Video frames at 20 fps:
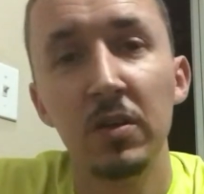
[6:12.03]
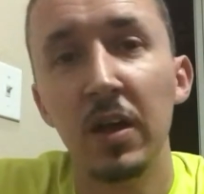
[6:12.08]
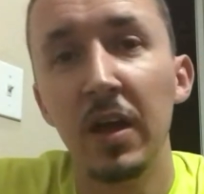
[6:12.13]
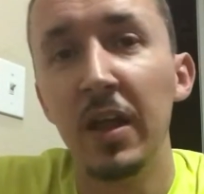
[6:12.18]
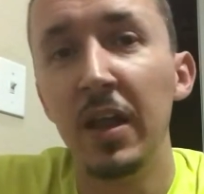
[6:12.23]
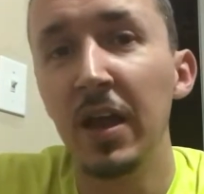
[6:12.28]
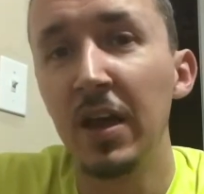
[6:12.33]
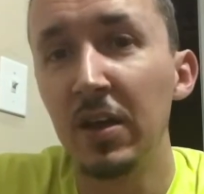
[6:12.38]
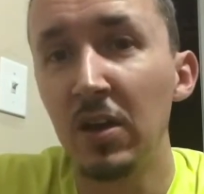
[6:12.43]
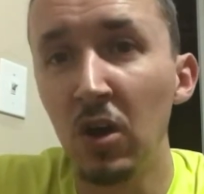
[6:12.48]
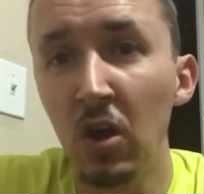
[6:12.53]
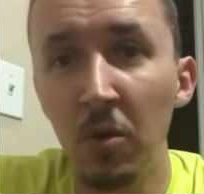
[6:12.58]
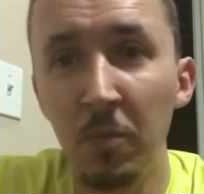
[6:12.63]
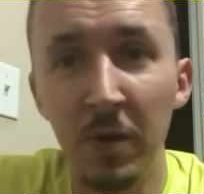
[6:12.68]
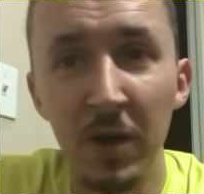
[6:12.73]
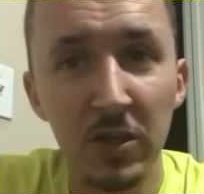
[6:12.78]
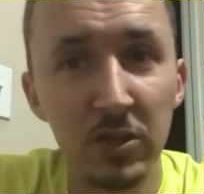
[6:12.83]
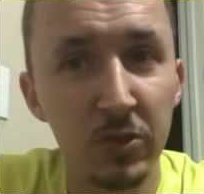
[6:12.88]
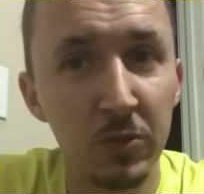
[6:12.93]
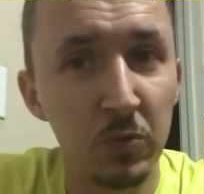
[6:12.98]
I like all
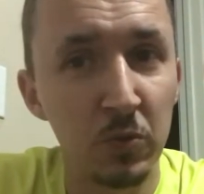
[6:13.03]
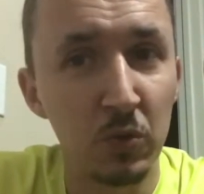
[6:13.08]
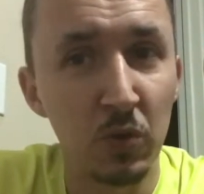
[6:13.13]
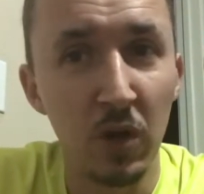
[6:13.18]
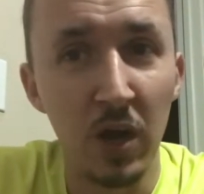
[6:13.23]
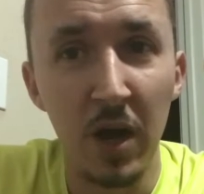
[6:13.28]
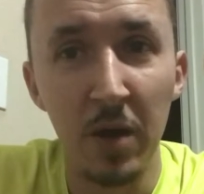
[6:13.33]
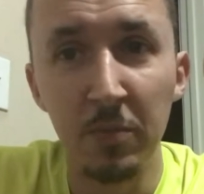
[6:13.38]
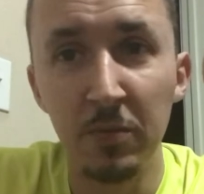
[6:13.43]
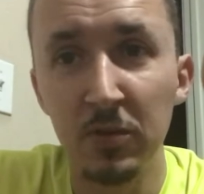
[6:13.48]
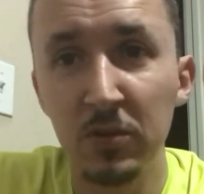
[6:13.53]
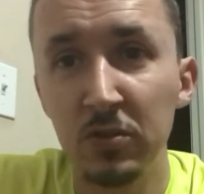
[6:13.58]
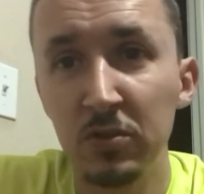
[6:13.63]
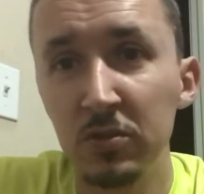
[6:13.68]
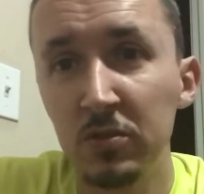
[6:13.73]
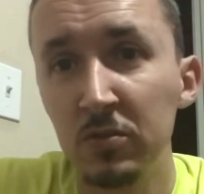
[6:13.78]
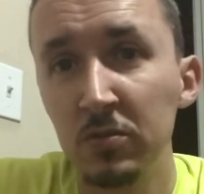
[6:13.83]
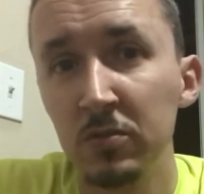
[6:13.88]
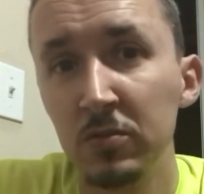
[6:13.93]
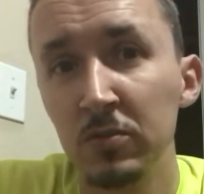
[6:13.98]
my
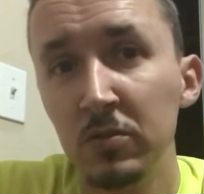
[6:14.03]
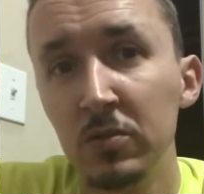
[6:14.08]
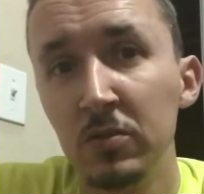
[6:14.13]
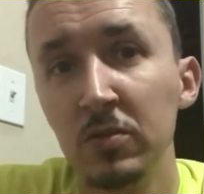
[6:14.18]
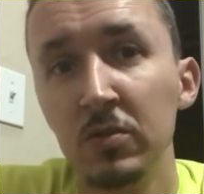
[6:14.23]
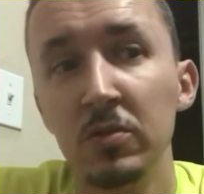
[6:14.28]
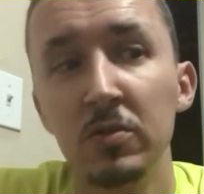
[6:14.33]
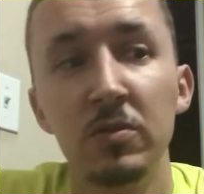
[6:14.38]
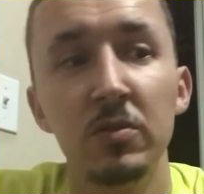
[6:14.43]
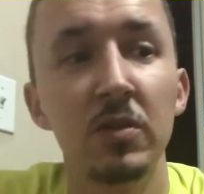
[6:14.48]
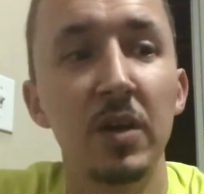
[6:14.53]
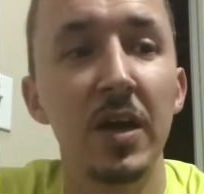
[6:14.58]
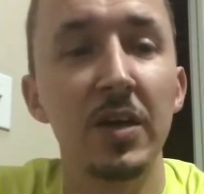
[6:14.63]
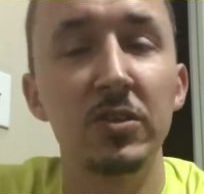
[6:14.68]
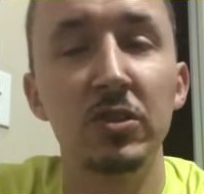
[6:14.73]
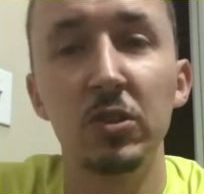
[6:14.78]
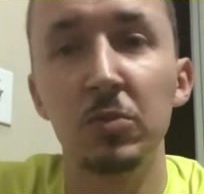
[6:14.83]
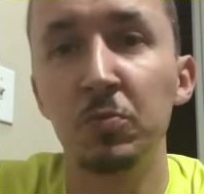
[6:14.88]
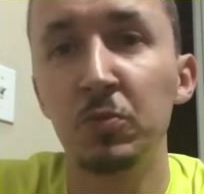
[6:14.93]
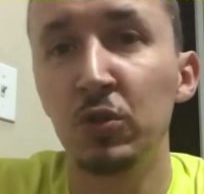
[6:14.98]
subscribers. I
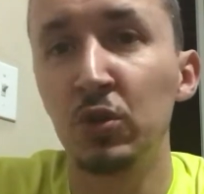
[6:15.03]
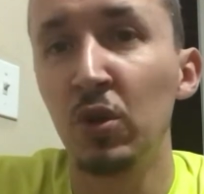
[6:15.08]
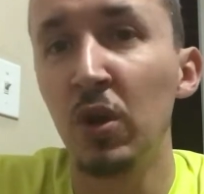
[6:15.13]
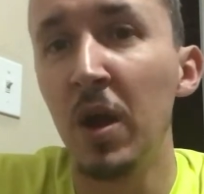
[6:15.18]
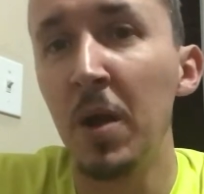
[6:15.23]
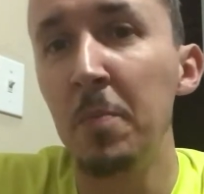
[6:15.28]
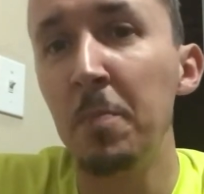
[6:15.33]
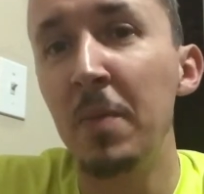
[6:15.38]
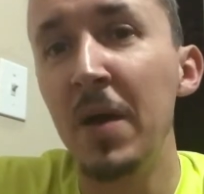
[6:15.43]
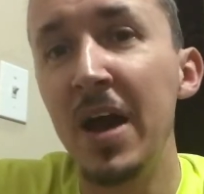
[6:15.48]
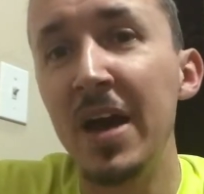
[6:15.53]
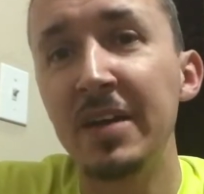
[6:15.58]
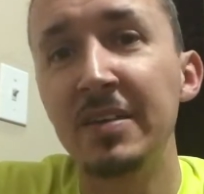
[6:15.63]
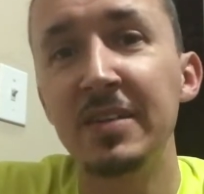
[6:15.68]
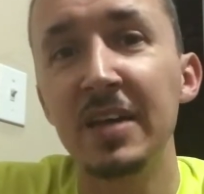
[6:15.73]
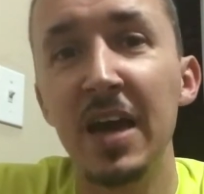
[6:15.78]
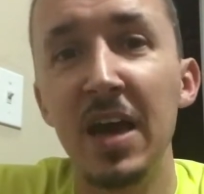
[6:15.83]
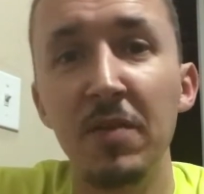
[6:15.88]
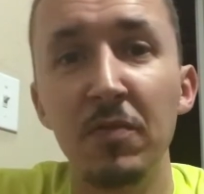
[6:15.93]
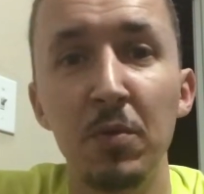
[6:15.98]
subscribe back
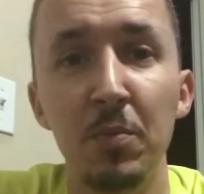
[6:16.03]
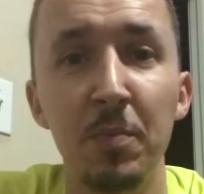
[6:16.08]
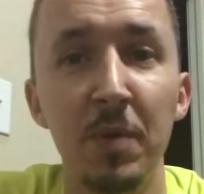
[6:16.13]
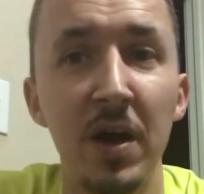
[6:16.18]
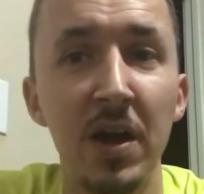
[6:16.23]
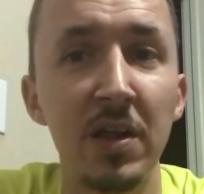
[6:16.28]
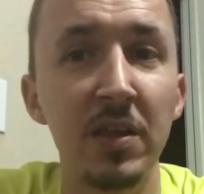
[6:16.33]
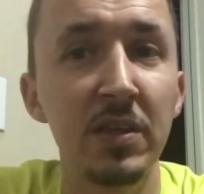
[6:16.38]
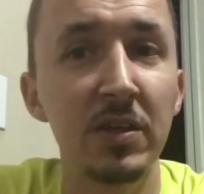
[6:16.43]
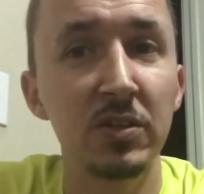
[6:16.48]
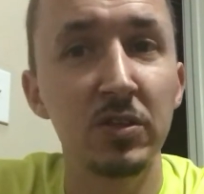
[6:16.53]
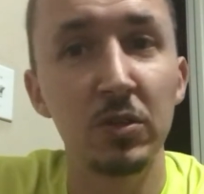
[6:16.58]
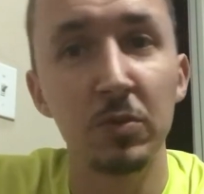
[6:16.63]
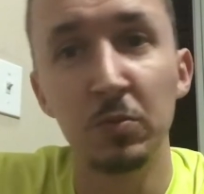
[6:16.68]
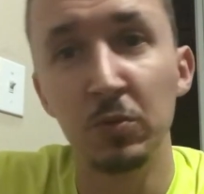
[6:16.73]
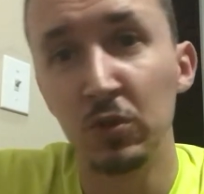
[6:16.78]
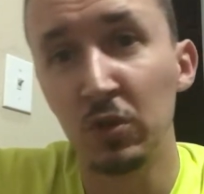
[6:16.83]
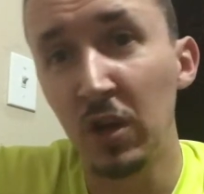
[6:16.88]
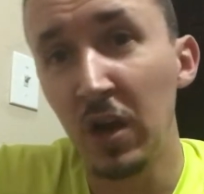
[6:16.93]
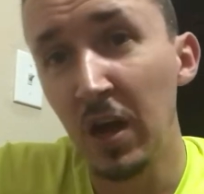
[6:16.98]
to everybody that
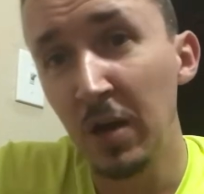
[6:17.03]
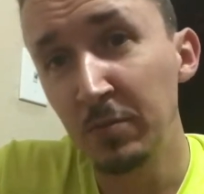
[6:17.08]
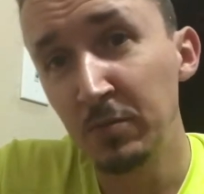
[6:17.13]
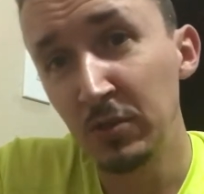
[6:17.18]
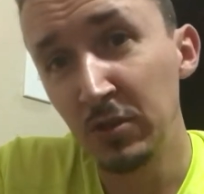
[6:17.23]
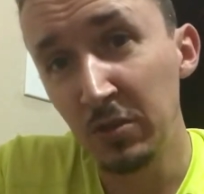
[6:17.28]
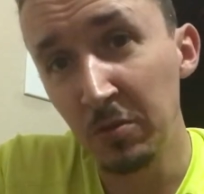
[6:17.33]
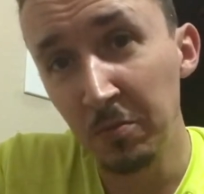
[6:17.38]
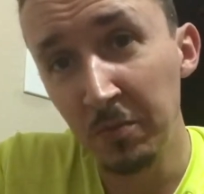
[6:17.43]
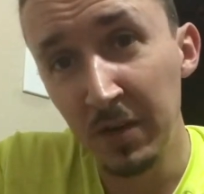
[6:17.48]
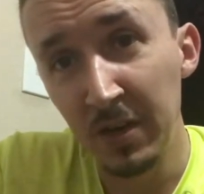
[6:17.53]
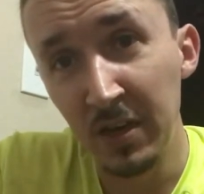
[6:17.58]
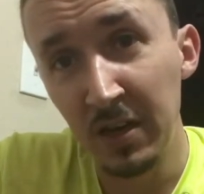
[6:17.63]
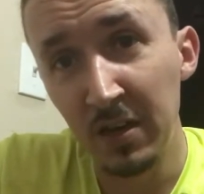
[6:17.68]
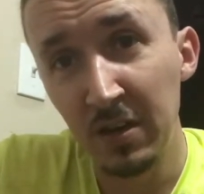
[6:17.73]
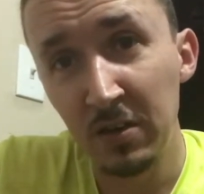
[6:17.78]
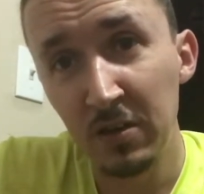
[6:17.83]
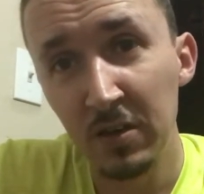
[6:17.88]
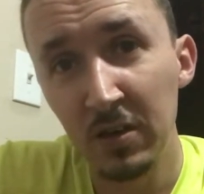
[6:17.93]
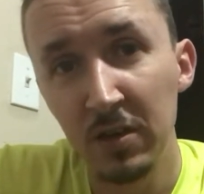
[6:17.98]
subscribes to
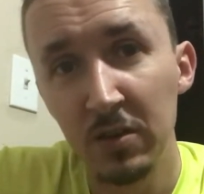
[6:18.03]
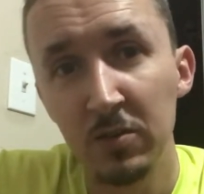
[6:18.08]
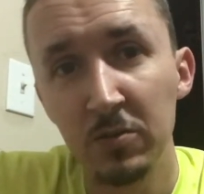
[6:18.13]
me.